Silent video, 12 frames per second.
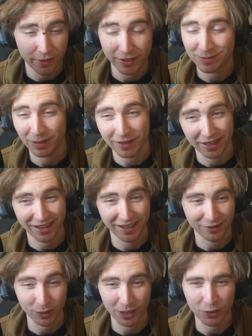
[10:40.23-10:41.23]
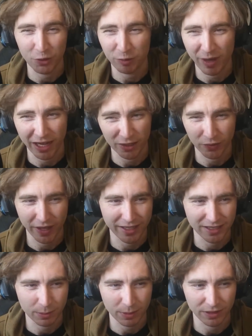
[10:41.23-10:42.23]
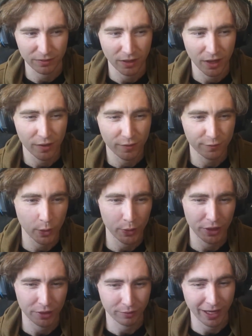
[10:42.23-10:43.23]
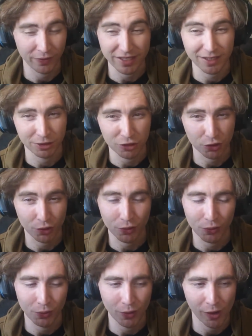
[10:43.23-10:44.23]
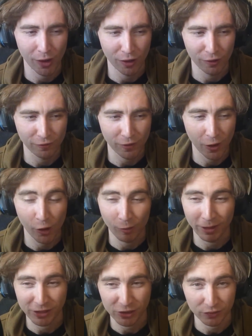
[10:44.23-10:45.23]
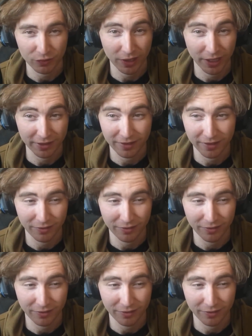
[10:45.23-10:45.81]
There's been that really cool panel that has been floating around that someone drew of a whole bunch of like